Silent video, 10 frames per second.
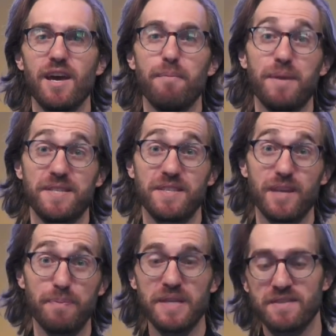
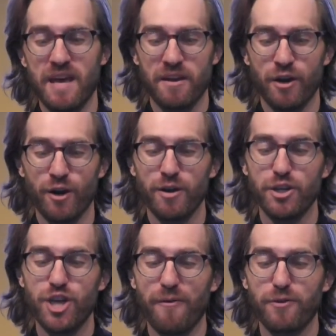Mississippi Senator
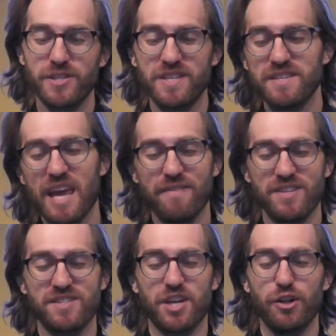Jefferson Davis
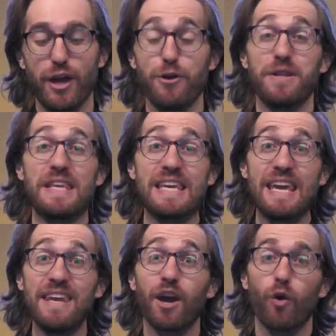declared the
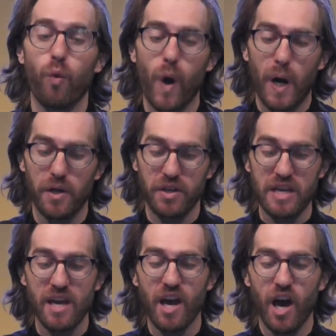
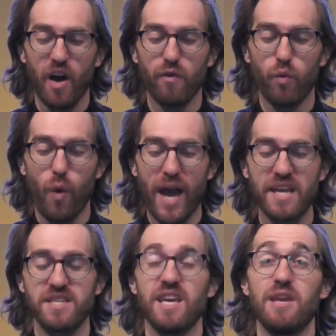inequality of
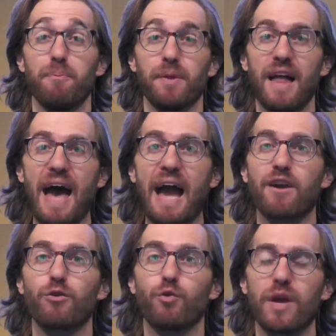white and black
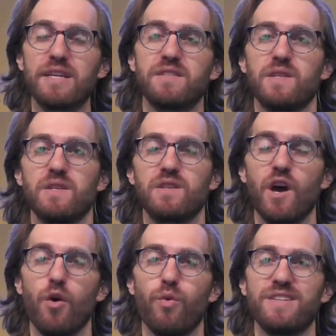races
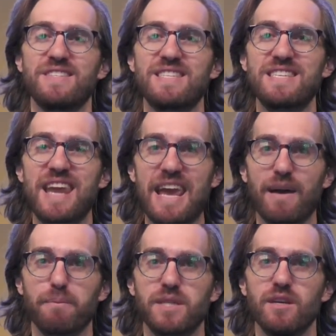was
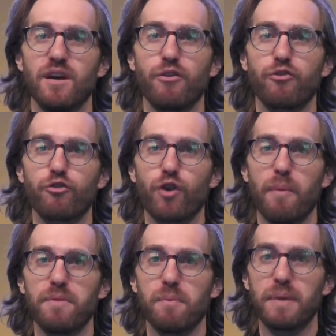stamped
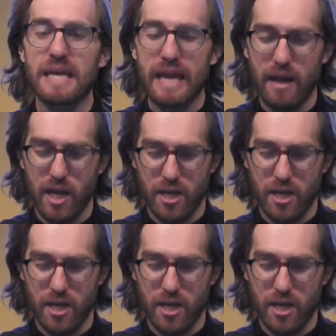from the beginning.